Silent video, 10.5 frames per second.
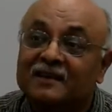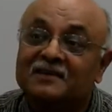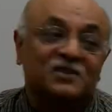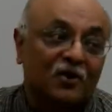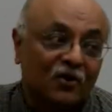
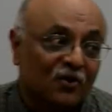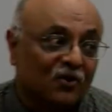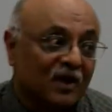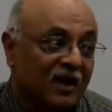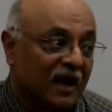
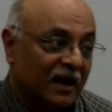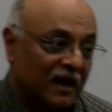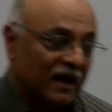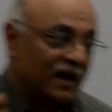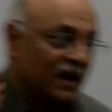So uh,
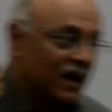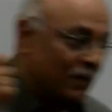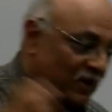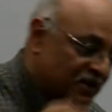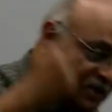uh, it,
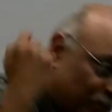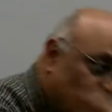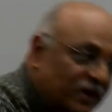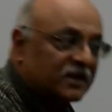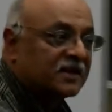it,
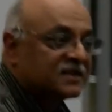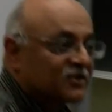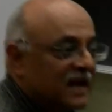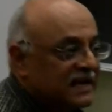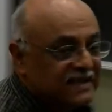supported
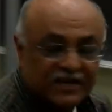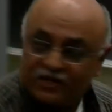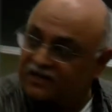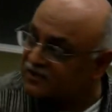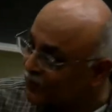industrialization,
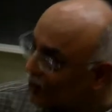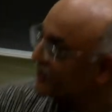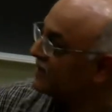it supported